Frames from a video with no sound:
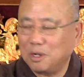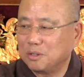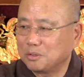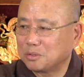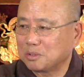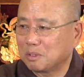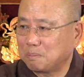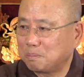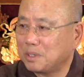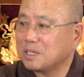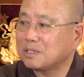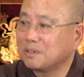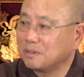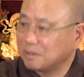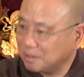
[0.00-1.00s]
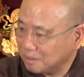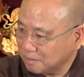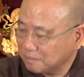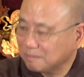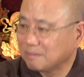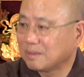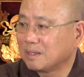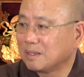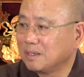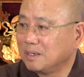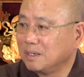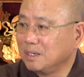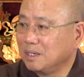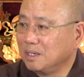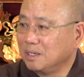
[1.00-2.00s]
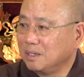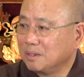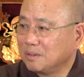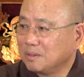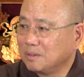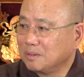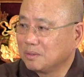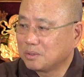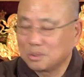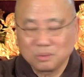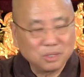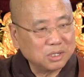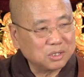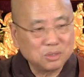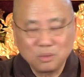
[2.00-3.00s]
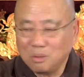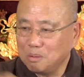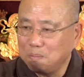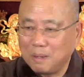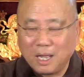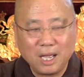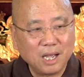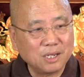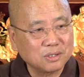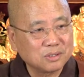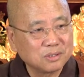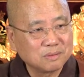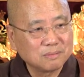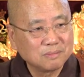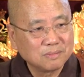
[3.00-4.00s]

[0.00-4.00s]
on to the present? So there's no past,